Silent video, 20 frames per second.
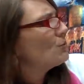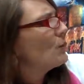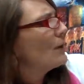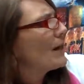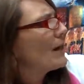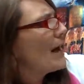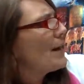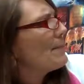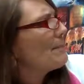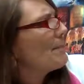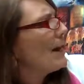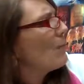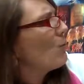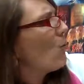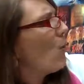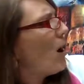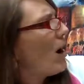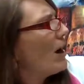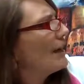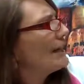what I might
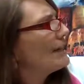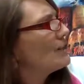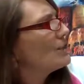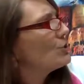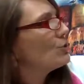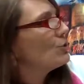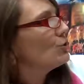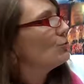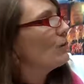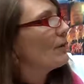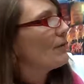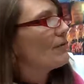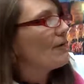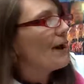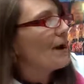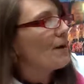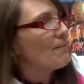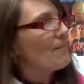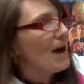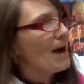walk into
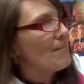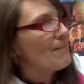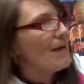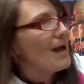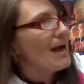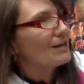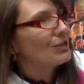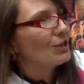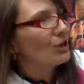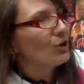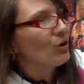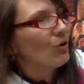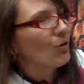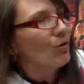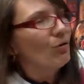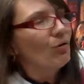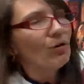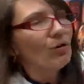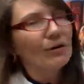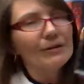without my magic
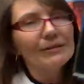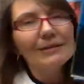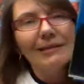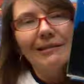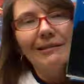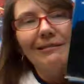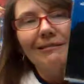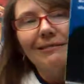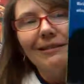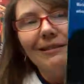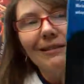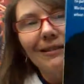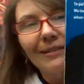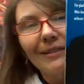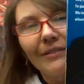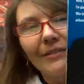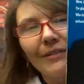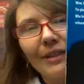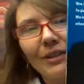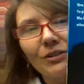horn? Oh, look,
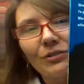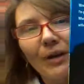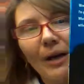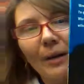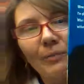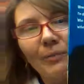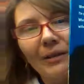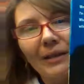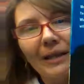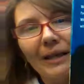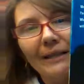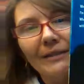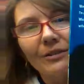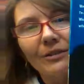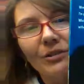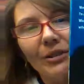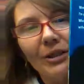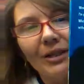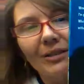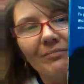they've got a trap with ice
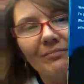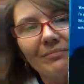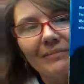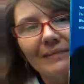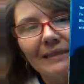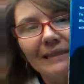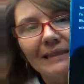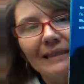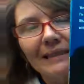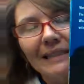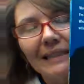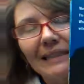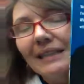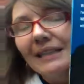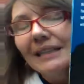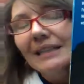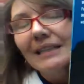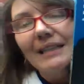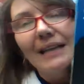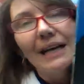cream.
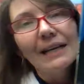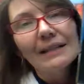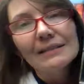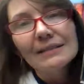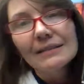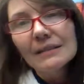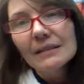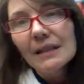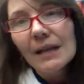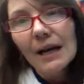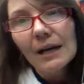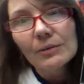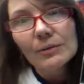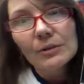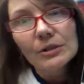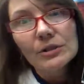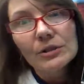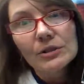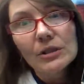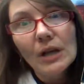Guys, I
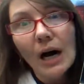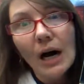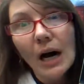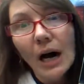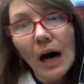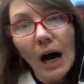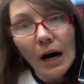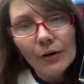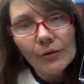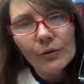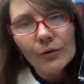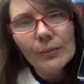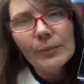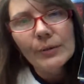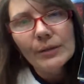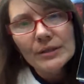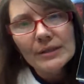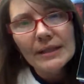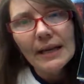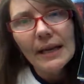would
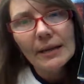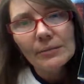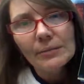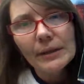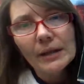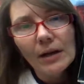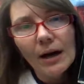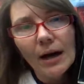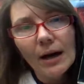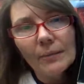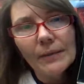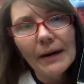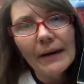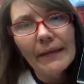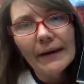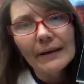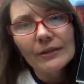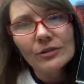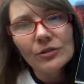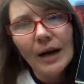100% be caught by
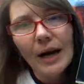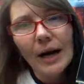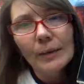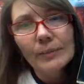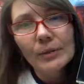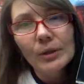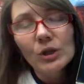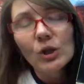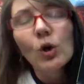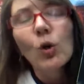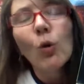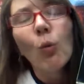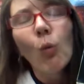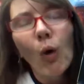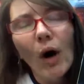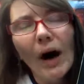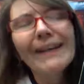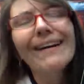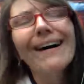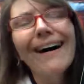that trap.
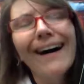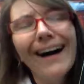100%.